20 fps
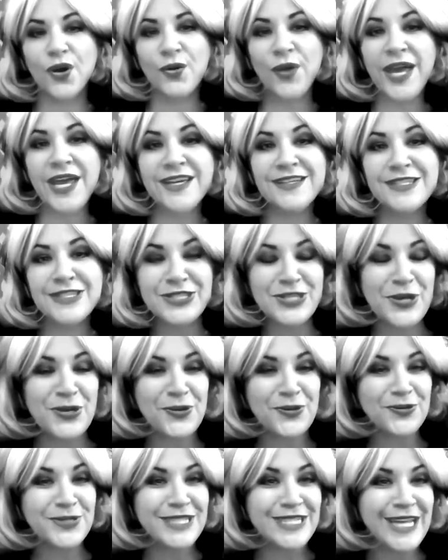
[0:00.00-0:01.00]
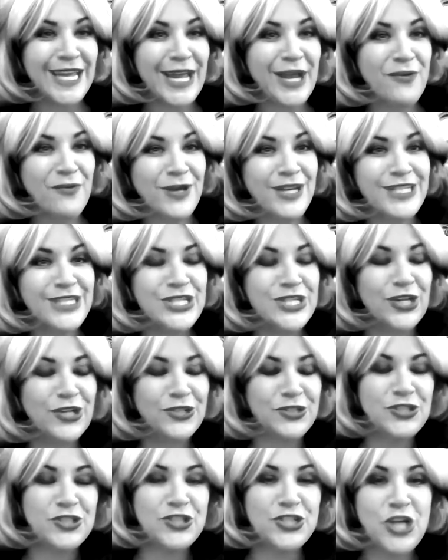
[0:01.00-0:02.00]
Okay, so today I wanted
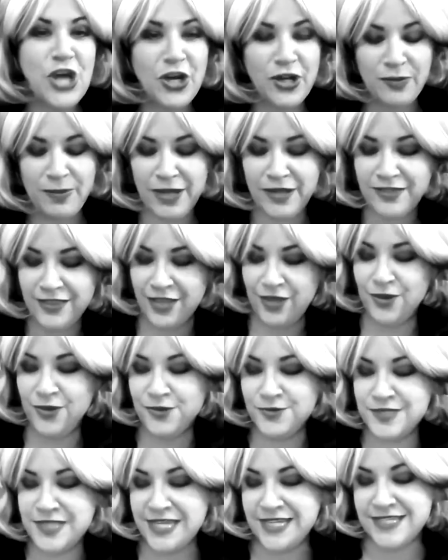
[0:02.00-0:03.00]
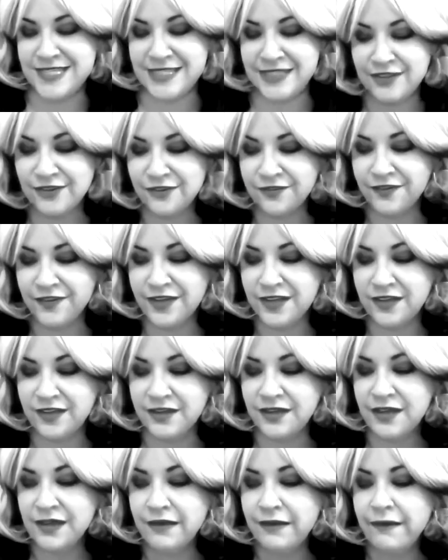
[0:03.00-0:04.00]
to talk about the Jose
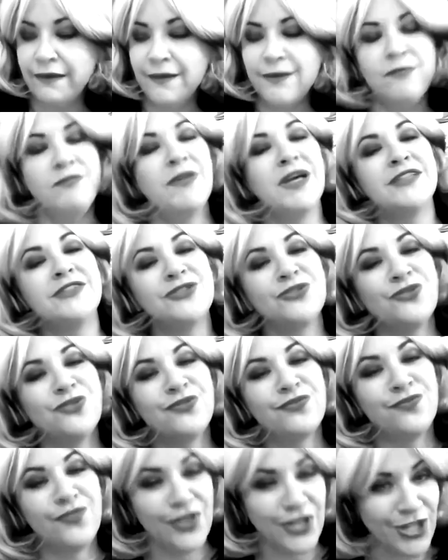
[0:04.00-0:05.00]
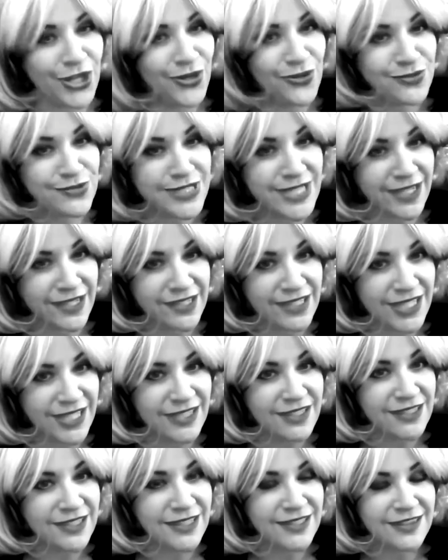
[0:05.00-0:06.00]
Silva mental video
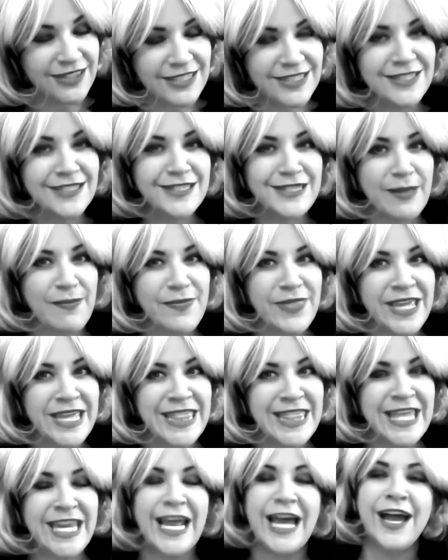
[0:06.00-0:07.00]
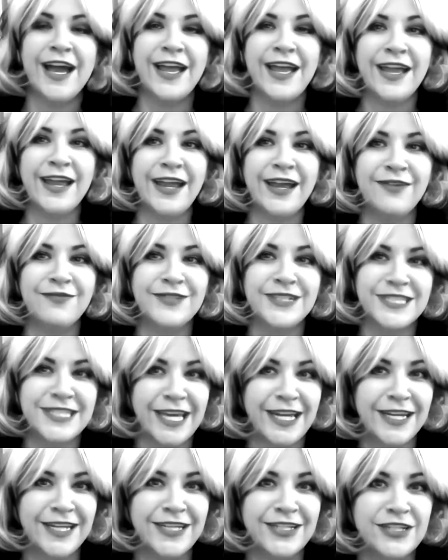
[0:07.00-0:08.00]
technique. This is something that I have
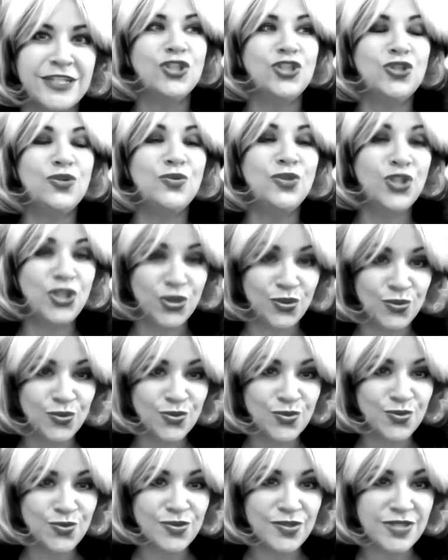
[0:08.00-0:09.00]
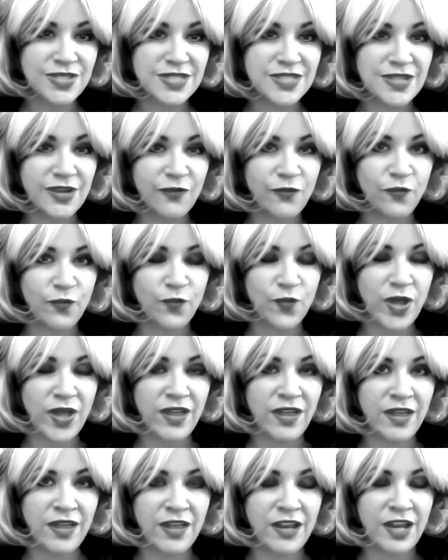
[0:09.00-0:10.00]
decided to use
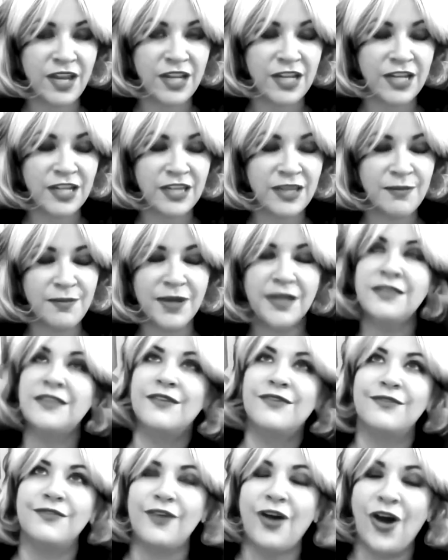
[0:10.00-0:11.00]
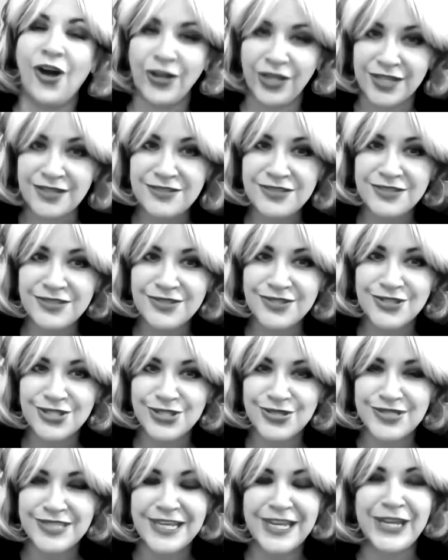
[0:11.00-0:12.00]
in the month of August
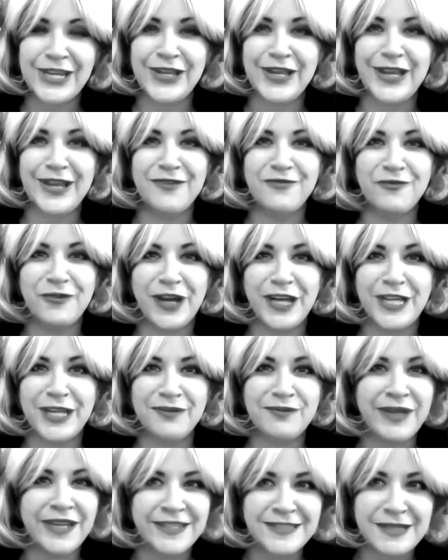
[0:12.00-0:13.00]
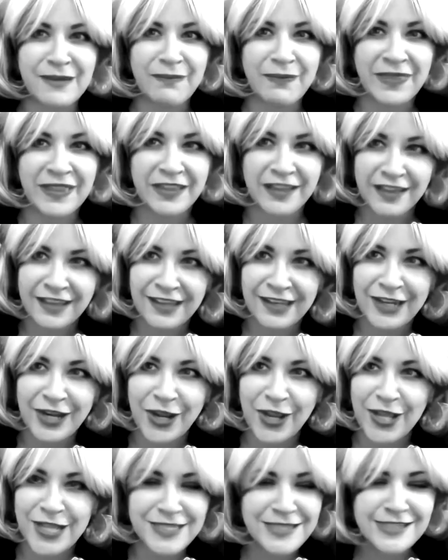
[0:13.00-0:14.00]
to see if I can make
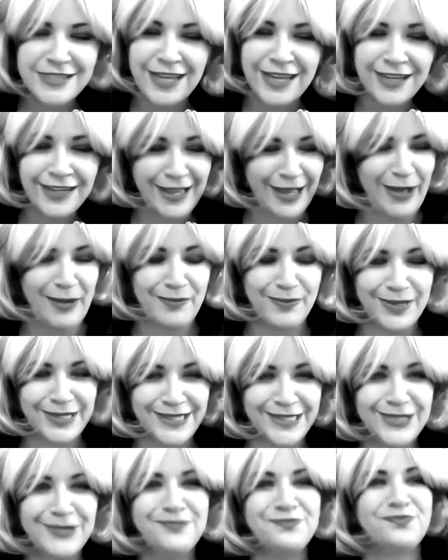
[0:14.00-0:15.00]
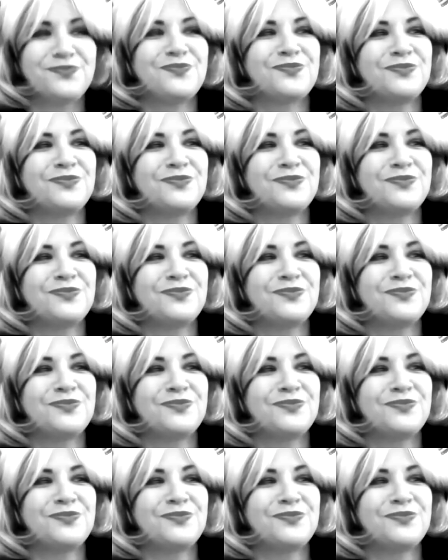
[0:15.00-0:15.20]
something insane happen